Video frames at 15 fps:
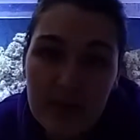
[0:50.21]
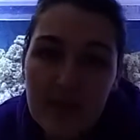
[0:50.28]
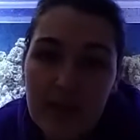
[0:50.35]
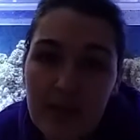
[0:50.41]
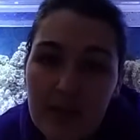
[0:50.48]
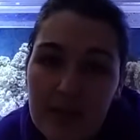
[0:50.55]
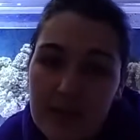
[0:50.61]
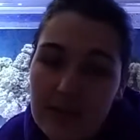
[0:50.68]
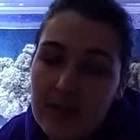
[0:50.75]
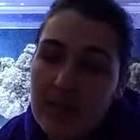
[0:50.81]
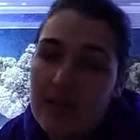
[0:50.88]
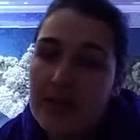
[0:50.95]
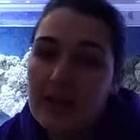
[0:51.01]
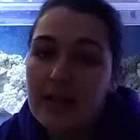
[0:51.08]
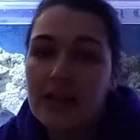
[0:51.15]
snail is
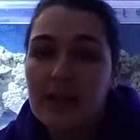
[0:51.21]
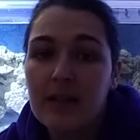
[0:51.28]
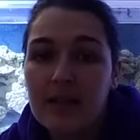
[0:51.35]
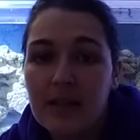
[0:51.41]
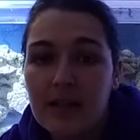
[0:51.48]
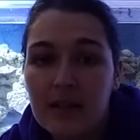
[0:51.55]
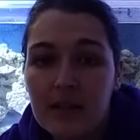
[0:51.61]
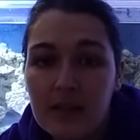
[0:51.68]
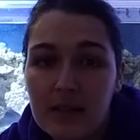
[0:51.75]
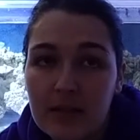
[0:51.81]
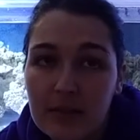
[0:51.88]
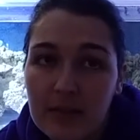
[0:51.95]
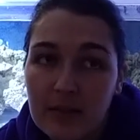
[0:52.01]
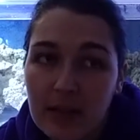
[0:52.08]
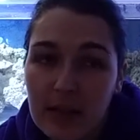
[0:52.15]

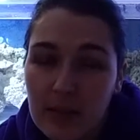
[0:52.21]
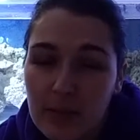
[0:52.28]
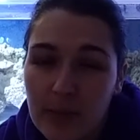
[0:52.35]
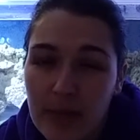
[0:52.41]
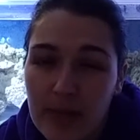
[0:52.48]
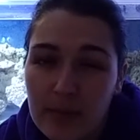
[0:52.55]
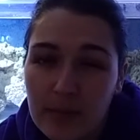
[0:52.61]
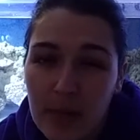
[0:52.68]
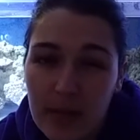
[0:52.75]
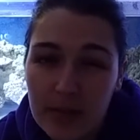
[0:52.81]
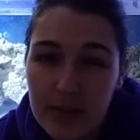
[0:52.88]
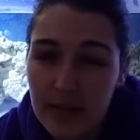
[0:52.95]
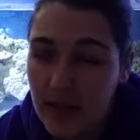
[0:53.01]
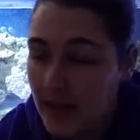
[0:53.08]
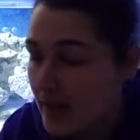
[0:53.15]
like a red
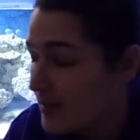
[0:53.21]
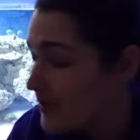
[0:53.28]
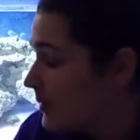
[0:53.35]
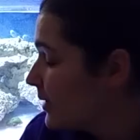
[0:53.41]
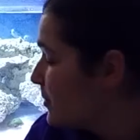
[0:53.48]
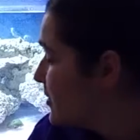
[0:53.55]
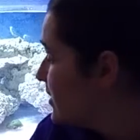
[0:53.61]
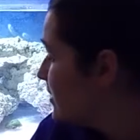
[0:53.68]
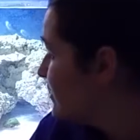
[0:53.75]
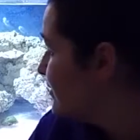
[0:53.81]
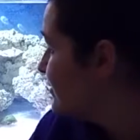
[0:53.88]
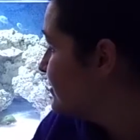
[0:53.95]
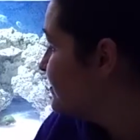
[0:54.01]
Monty cap, I believe.